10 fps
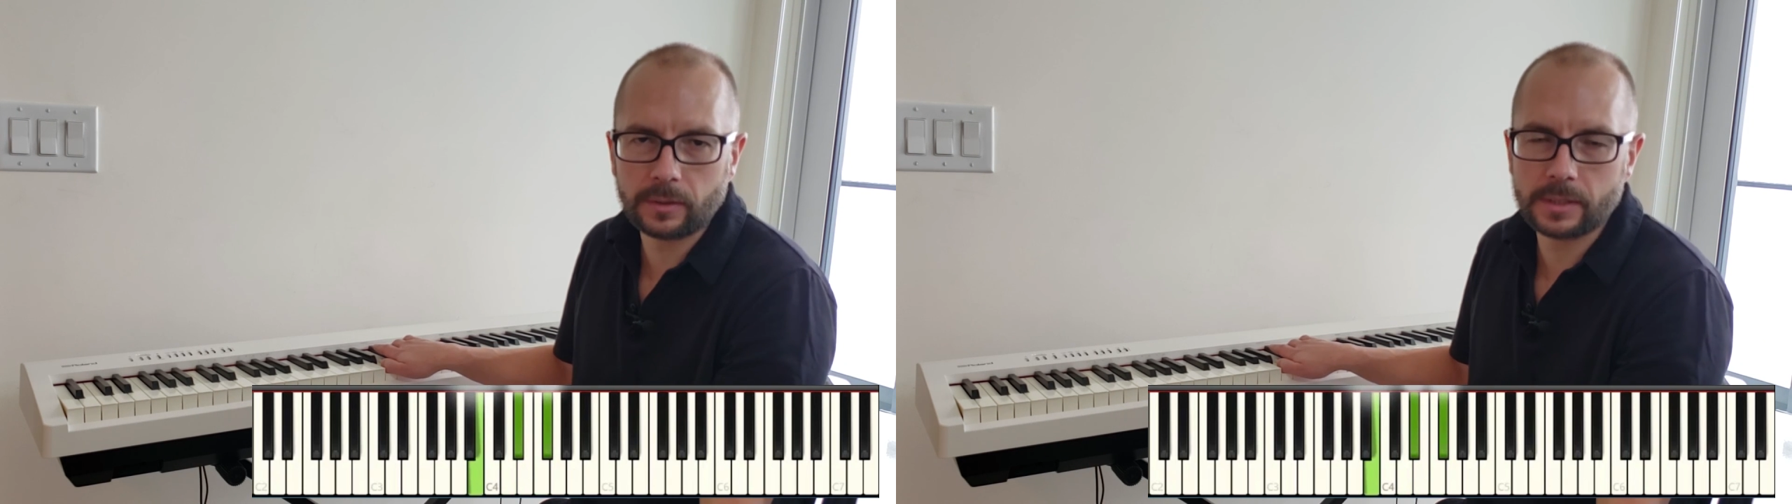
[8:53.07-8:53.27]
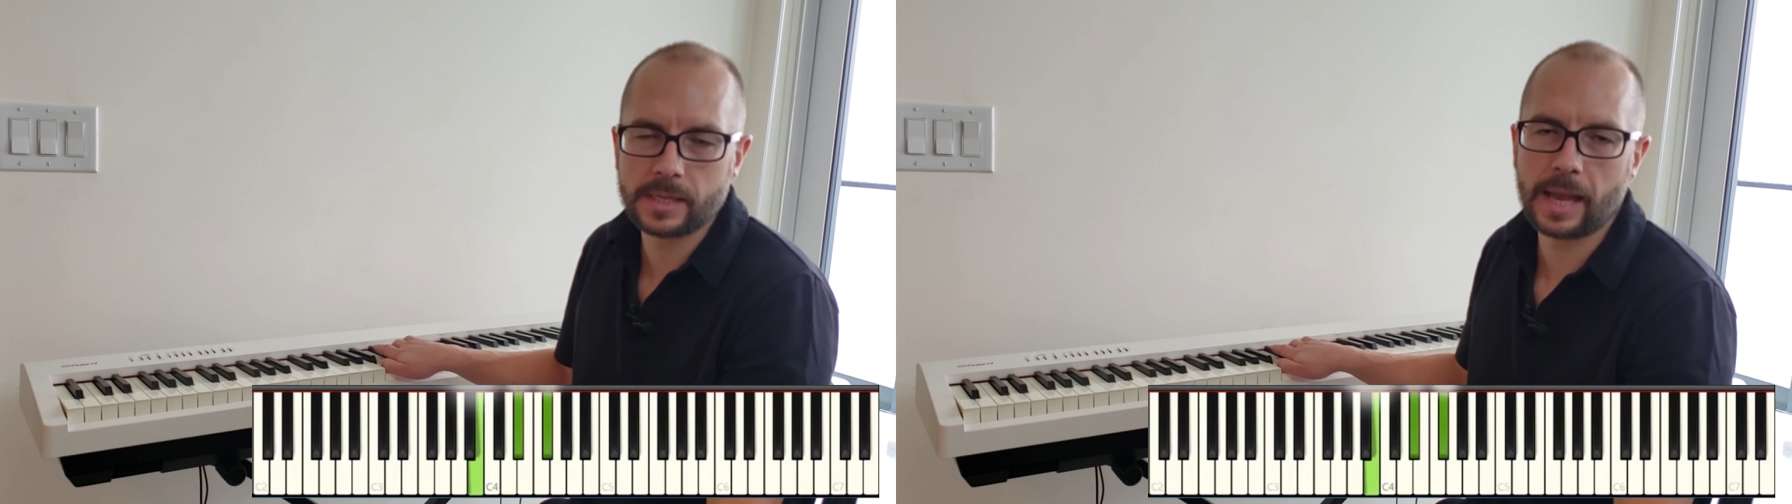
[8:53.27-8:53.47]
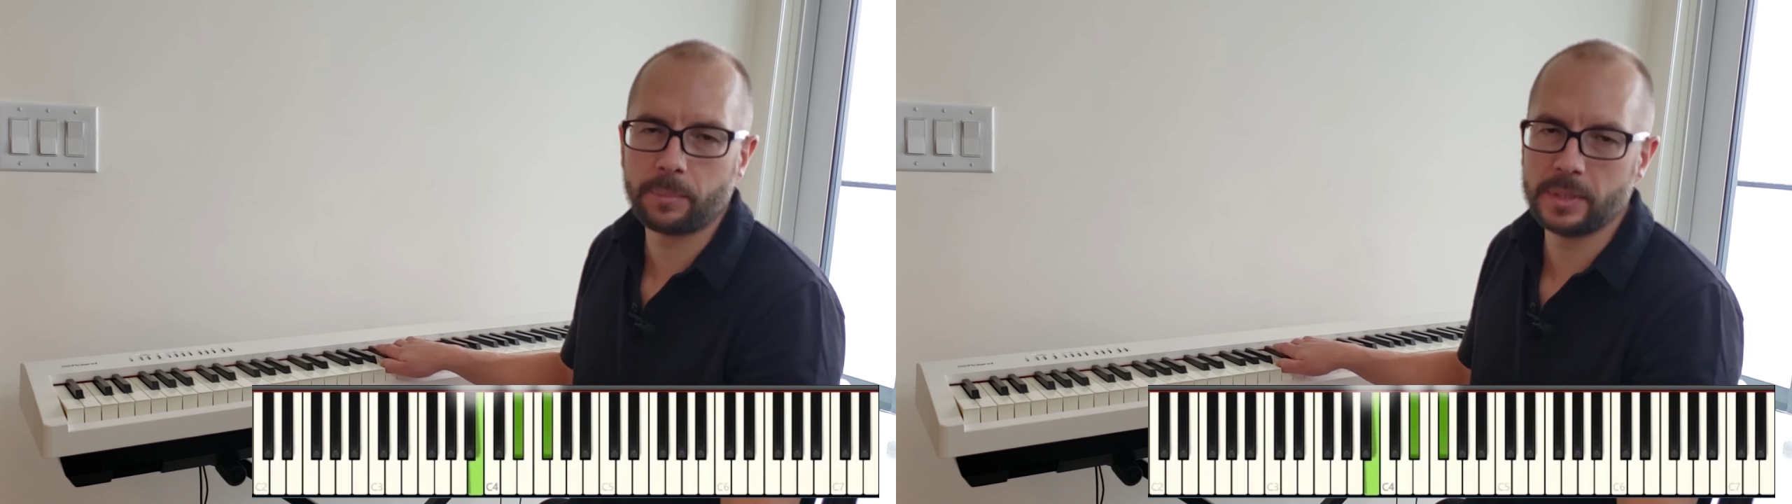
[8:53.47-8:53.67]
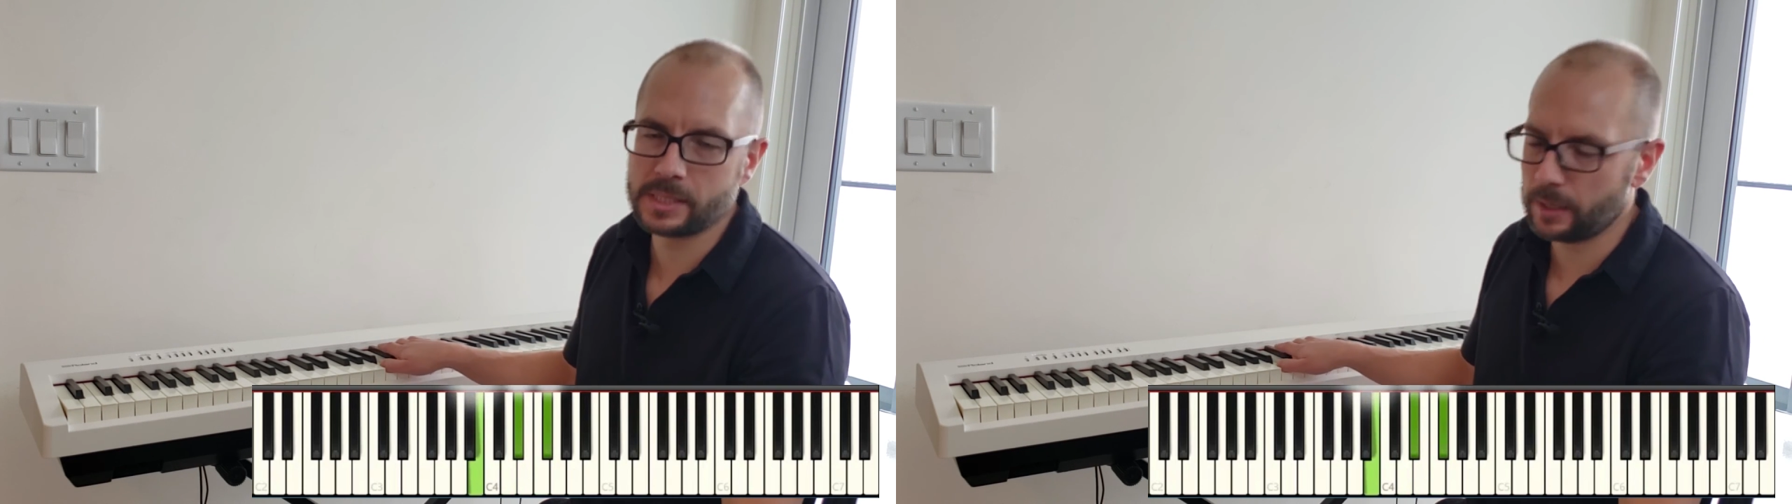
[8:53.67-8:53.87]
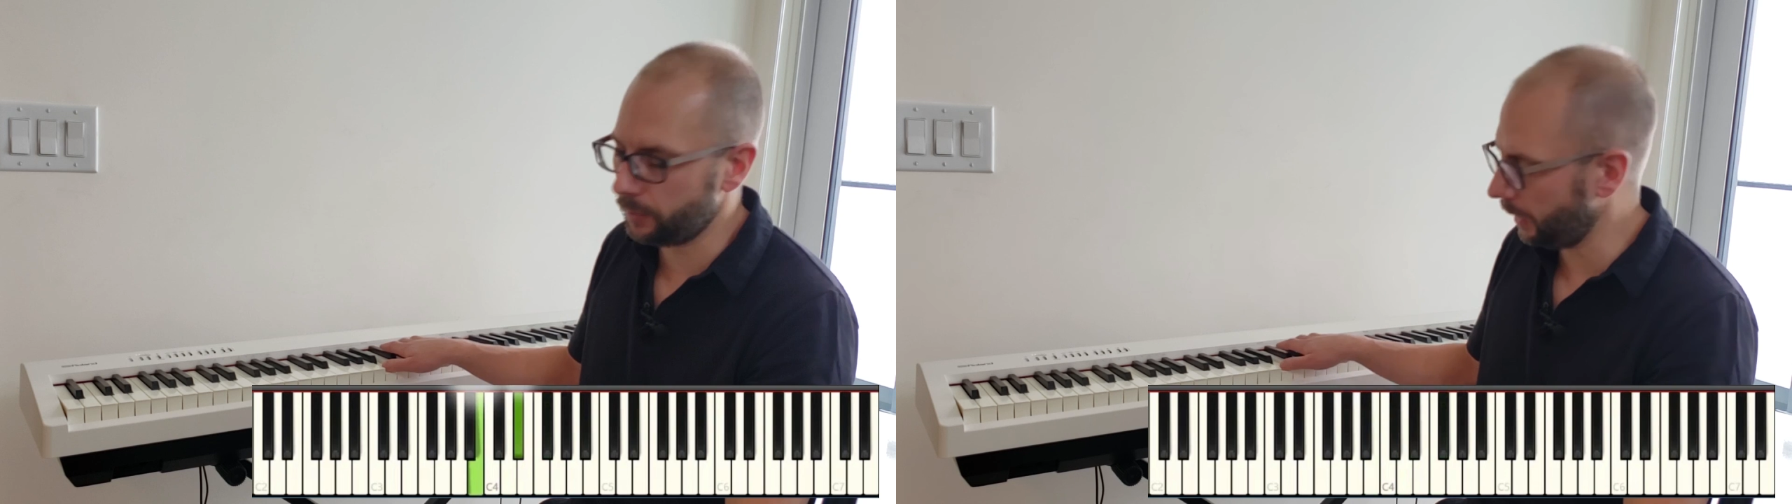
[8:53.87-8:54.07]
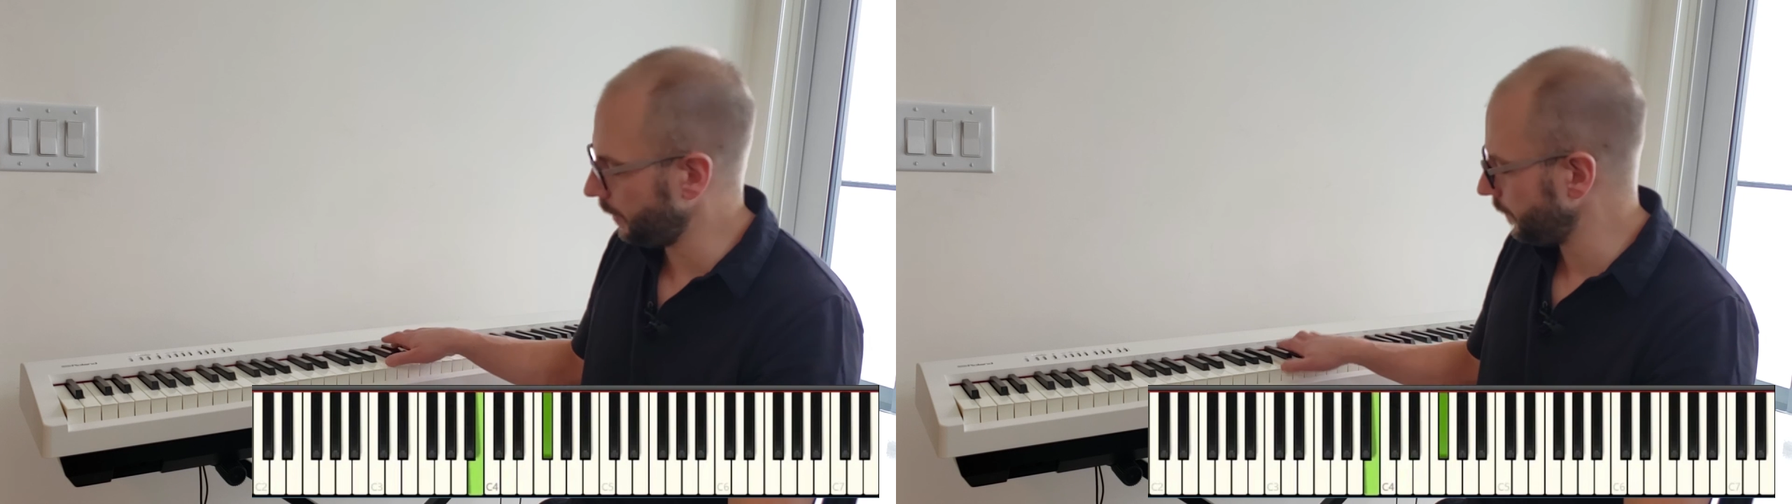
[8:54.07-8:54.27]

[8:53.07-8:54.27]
It's happy sounding.